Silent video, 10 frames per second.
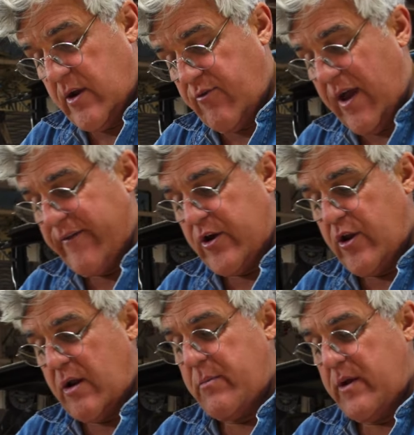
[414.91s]
Driving an
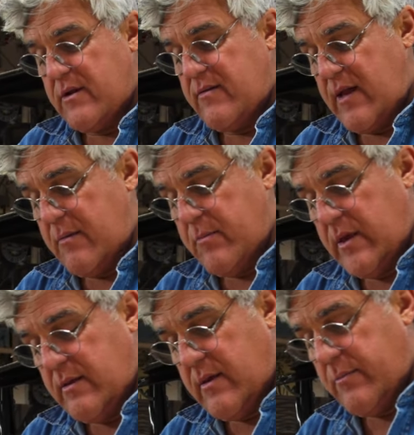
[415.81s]
automobile does not
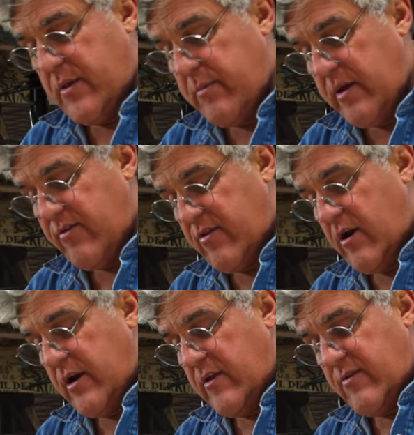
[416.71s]
mean, simply mean
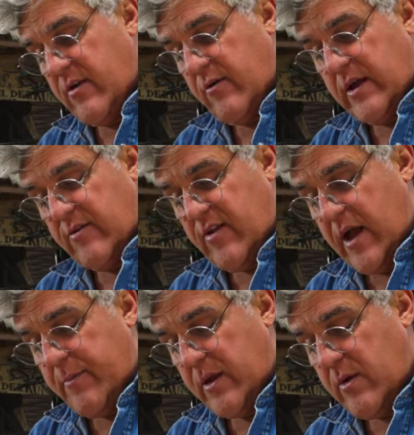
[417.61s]
starting, steering, and
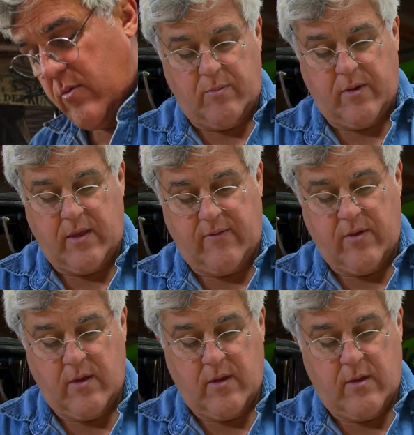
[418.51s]
stopping. believe
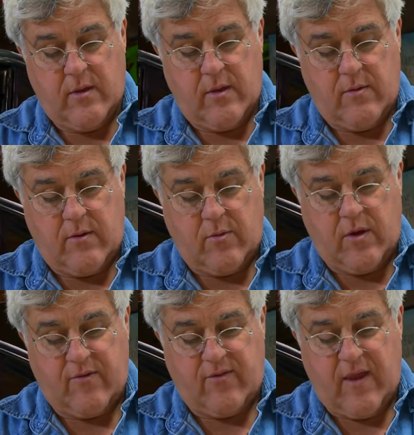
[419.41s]
that
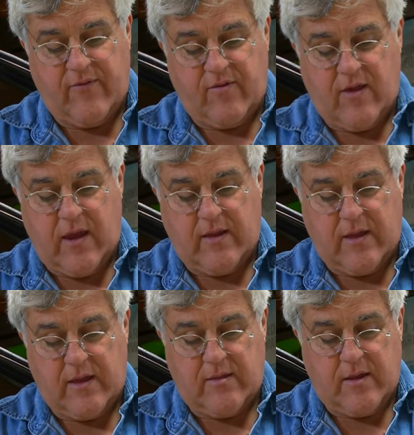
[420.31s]
we are safe in saying
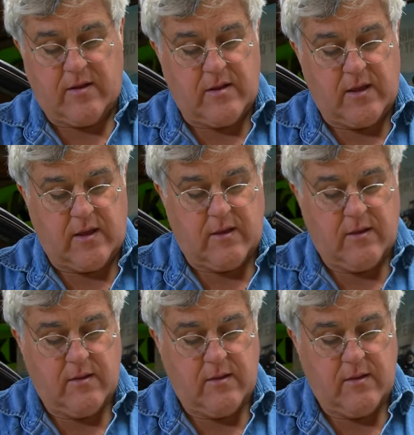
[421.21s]
that, that uh,